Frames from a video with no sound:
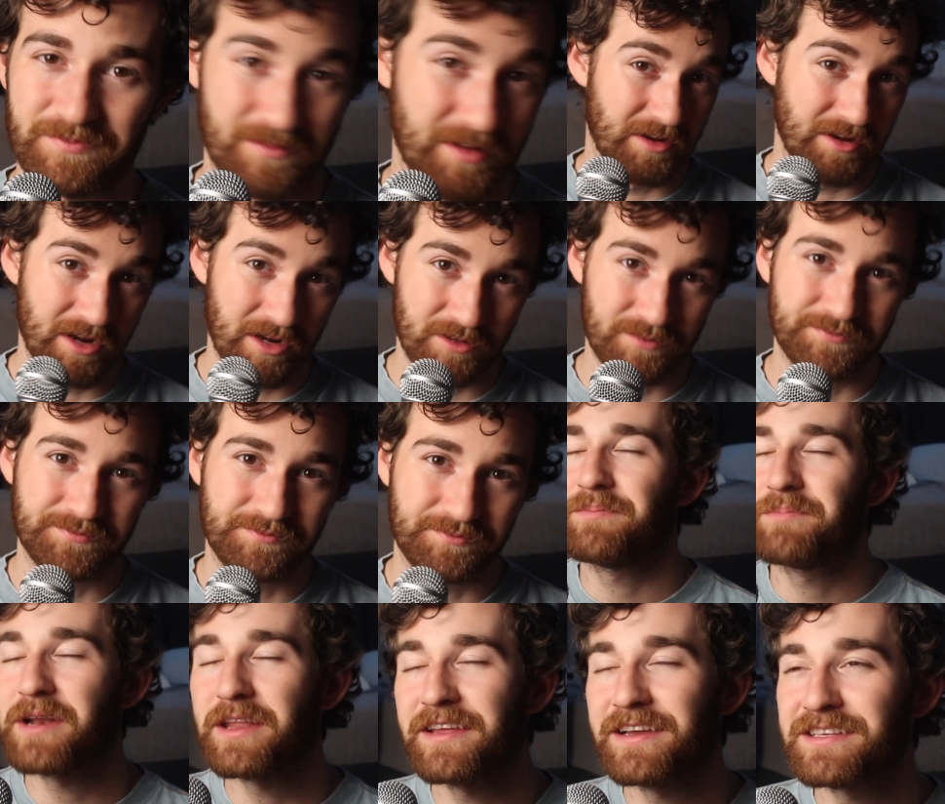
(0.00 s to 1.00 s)
you know?
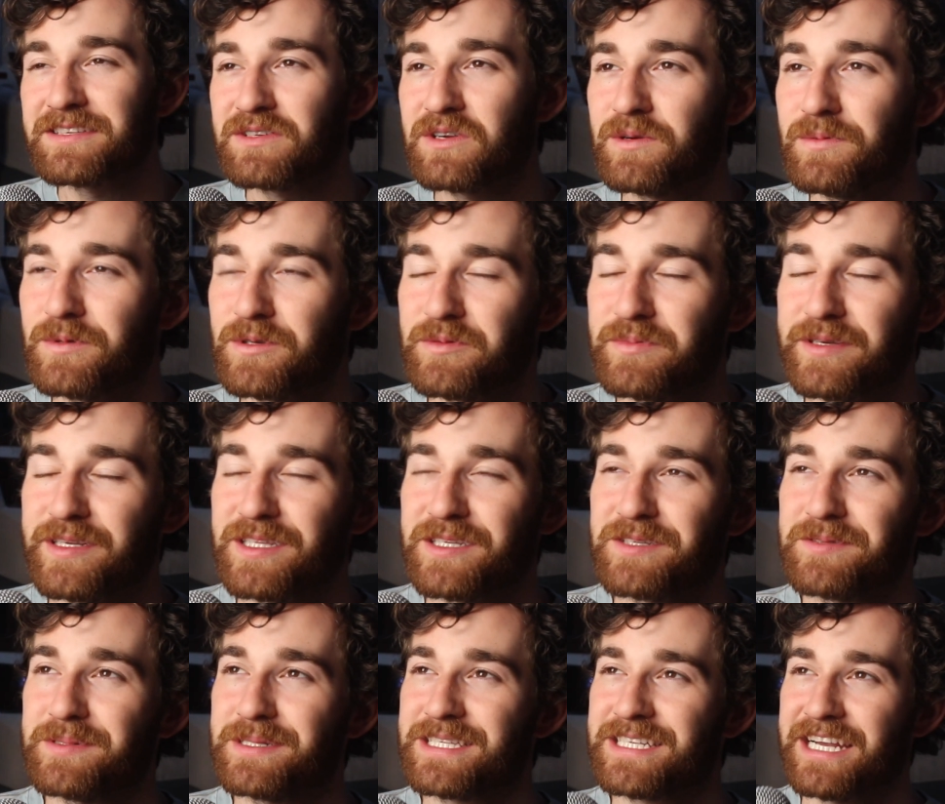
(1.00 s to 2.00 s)
But I think it's normal to be a
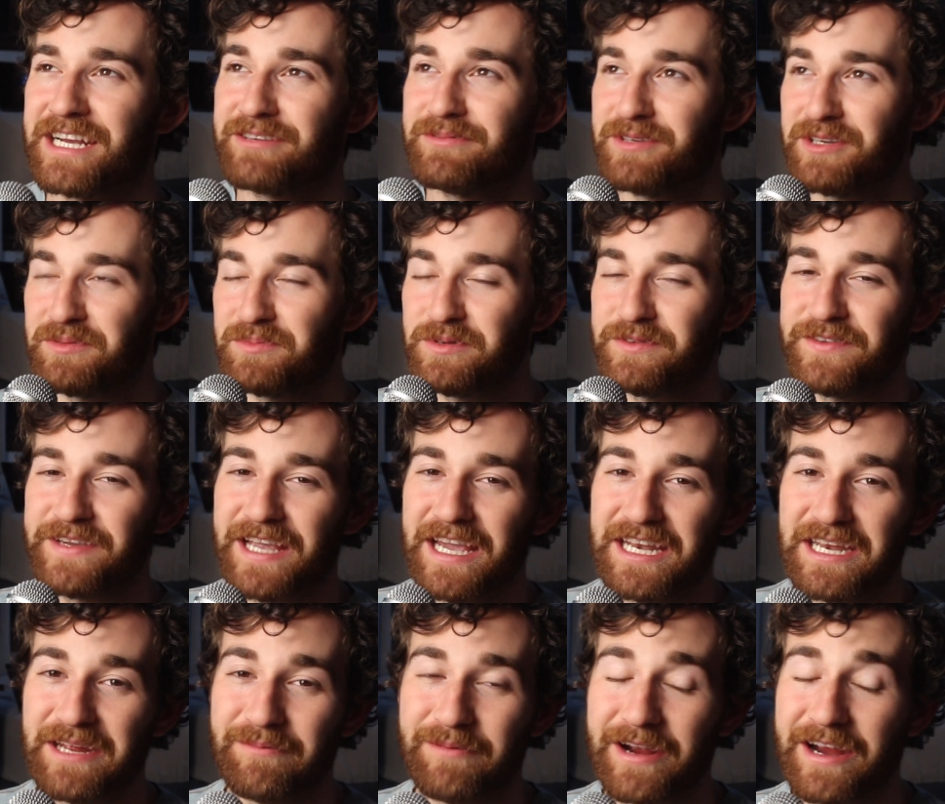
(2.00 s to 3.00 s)
little bit scared when you're moving
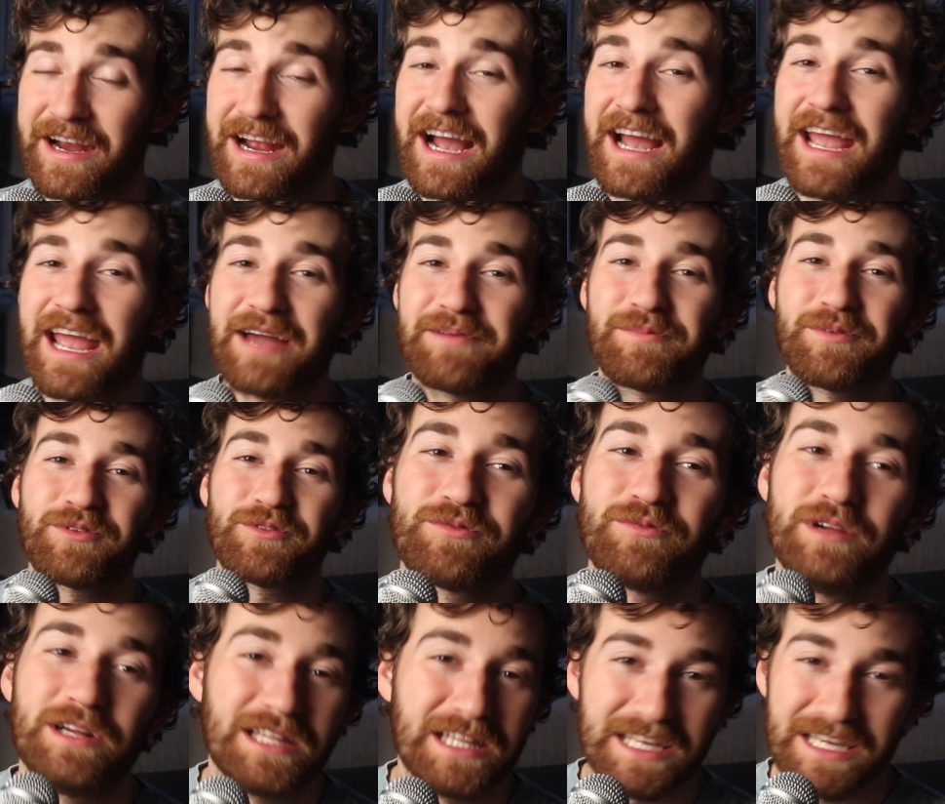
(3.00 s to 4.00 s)
anywhere. I am
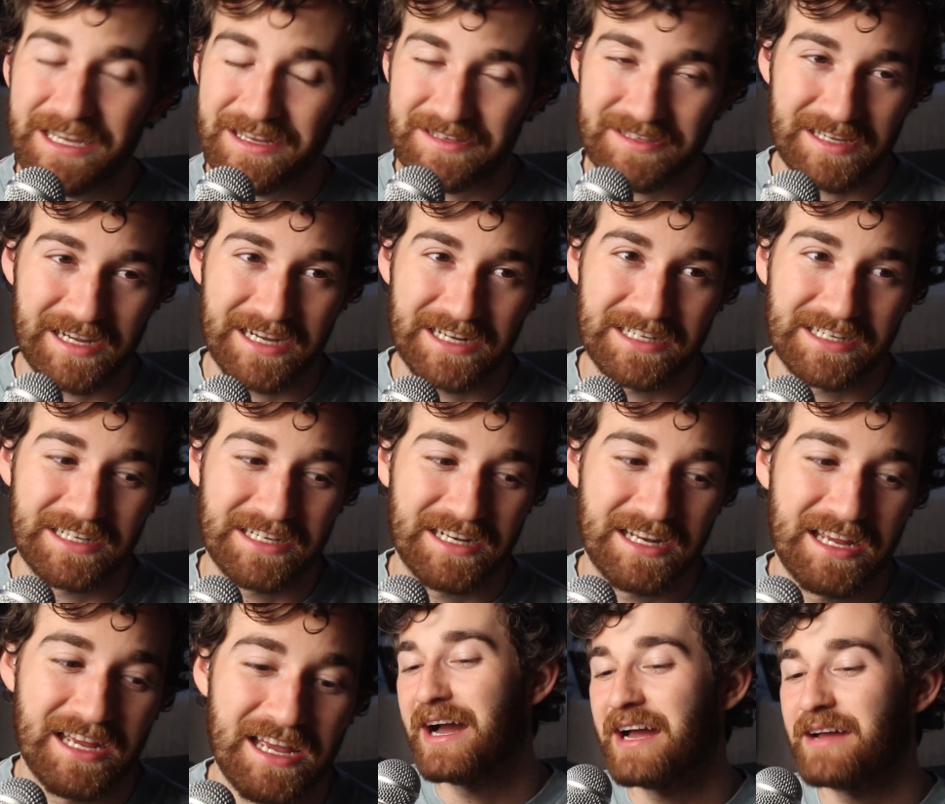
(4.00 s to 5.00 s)
really
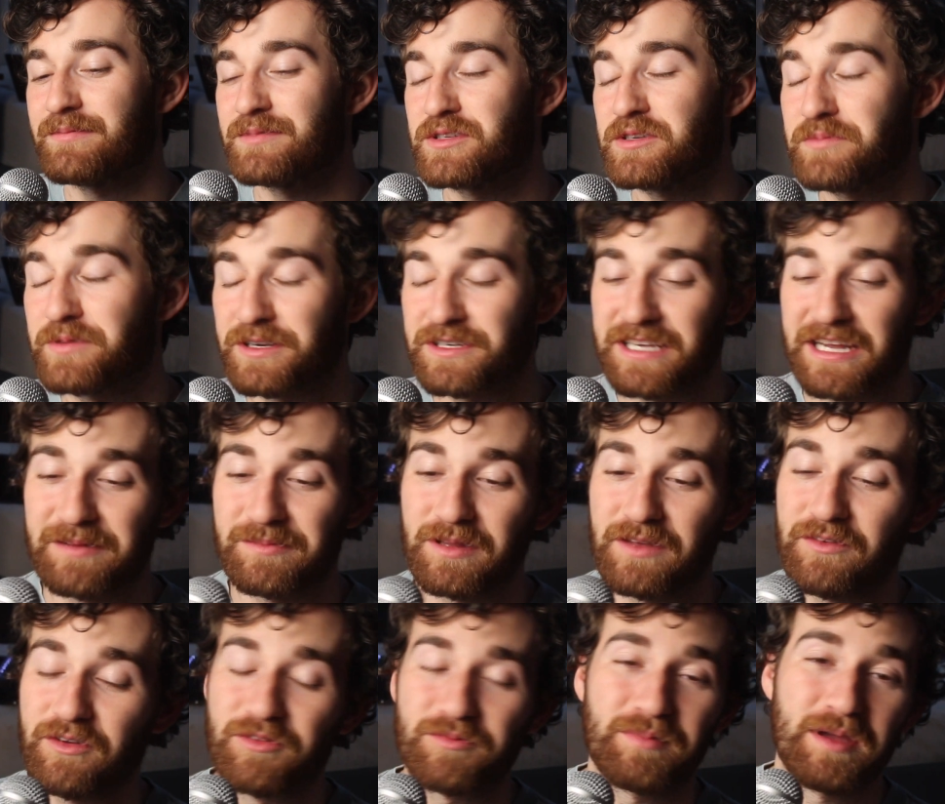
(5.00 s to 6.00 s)
excited. I'm super excited. I'm
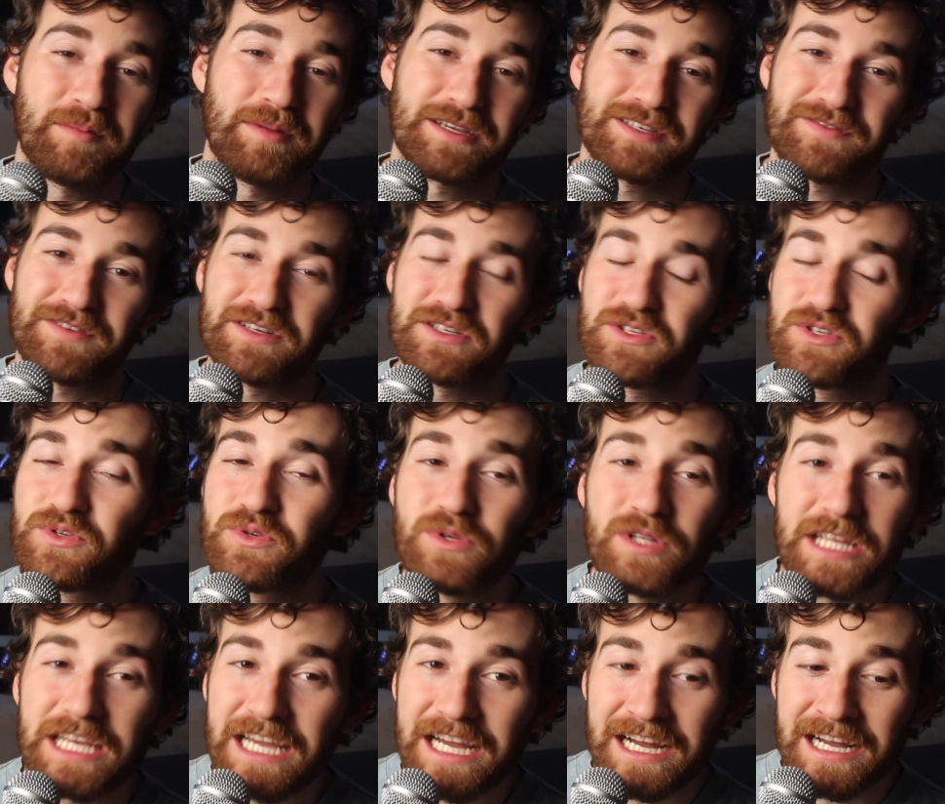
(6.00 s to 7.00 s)
living with my best friend
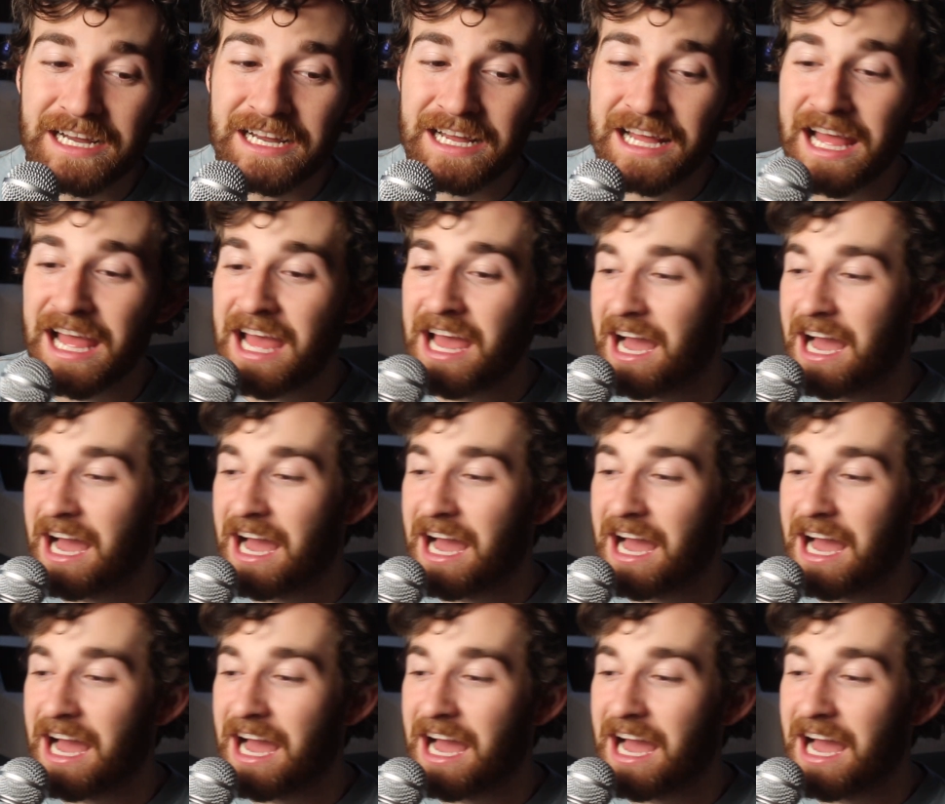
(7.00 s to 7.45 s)
Julia.